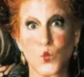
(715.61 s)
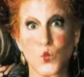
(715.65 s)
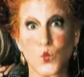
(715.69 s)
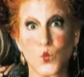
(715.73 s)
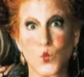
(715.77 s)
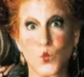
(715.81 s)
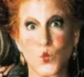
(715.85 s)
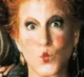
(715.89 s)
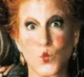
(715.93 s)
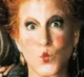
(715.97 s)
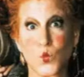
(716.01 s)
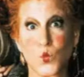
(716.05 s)

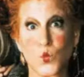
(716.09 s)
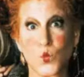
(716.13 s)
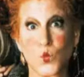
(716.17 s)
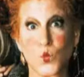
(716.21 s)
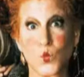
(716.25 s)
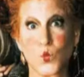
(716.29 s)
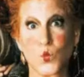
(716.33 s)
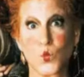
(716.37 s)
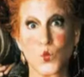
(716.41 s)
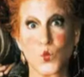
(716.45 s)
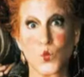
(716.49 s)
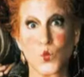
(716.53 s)

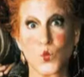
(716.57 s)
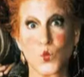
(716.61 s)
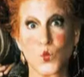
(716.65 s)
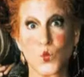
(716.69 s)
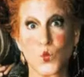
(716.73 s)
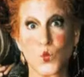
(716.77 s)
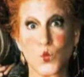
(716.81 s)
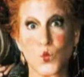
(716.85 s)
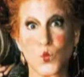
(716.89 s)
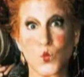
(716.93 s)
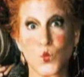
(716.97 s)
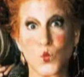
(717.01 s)

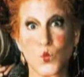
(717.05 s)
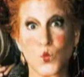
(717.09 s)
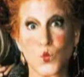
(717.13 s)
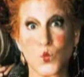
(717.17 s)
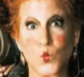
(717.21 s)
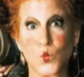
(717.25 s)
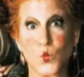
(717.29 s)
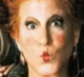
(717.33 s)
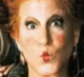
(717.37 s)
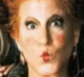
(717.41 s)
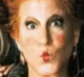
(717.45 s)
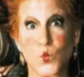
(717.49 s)

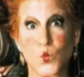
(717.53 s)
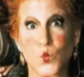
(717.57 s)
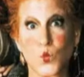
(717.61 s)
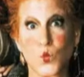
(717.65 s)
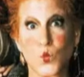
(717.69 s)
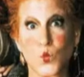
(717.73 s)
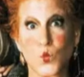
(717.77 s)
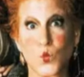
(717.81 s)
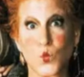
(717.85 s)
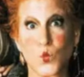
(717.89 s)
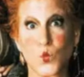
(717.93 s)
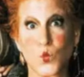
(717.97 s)

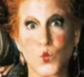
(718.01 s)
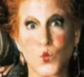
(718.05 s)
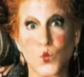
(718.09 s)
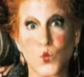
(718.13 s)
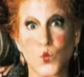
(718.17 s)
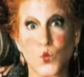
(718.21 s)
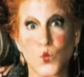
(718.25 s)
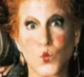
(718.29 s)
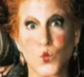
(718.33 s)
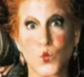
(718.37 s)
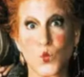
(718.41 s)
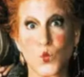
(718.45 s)

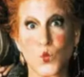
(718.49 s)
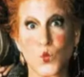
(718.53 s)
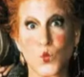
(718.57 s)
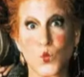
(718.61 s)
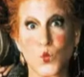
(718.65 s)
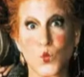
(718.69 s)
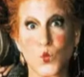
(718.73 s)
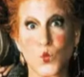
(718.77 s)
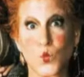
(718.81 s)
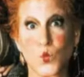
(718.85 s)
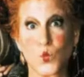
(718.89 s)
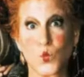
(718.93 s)

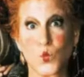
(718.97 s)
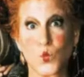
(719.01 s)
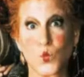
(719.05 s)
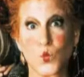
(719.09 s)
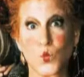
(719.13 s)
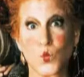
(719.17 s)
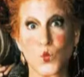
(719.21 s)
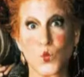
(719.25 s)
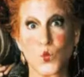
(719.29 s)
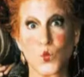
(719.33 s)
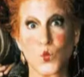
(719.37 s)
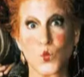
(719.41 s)

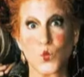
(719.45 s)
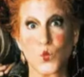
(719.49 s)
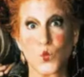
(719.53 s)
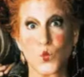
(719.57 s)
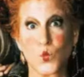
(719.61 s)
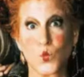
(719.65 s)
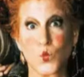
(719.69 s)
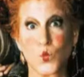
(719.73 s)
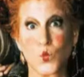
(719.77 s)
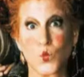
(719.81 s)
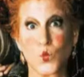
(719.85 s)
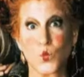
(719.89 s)

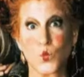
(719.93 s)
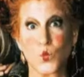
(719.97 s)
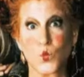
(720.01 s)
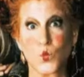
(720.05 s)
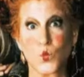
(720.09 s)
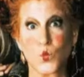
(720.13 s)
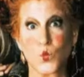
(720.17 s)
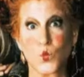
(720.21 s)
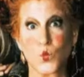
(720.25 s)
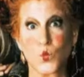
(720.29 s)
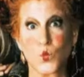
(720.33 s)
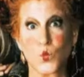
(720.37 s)

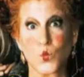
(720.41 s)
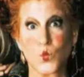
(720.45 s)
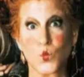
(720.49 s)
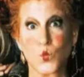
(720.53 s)
[no speech]